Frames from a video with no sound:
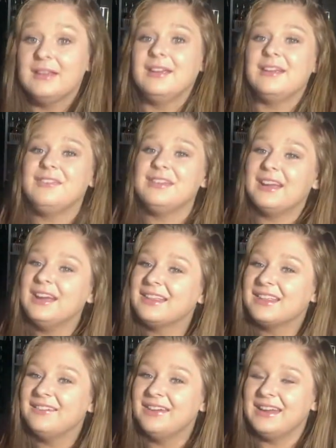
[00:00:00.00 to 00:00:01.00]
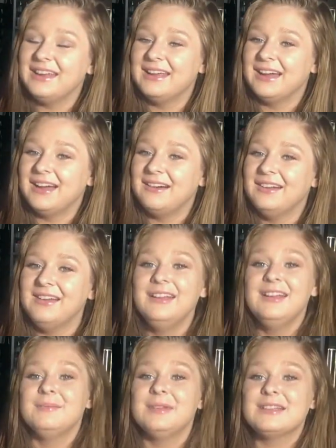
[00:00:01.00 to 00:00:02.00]
if you liked the video,
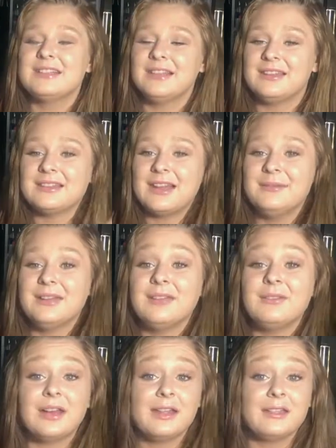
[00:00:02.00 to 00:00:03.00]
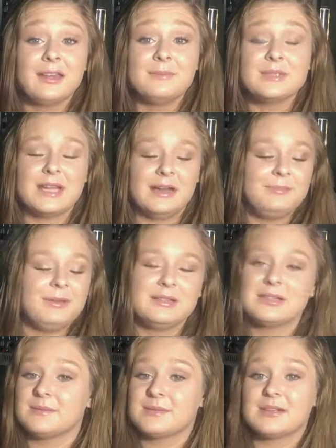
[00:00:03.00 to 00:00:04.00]
please take the time to give it a thumbs up
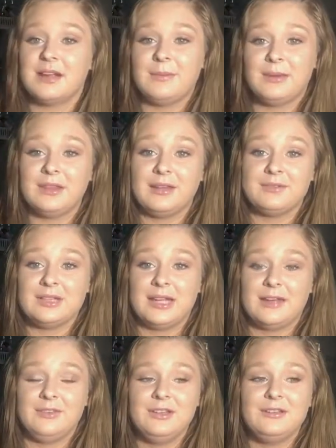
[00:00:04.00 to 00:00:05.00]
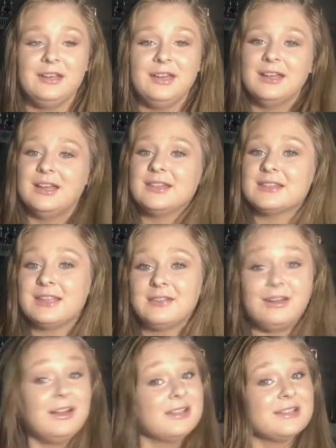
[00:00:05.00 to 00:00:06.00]
and subscribe. I'd love to have you, and stay
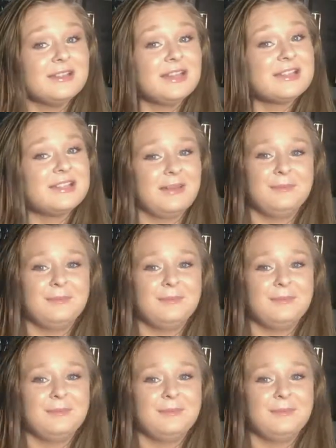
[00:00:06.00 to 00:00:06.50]
well until next time.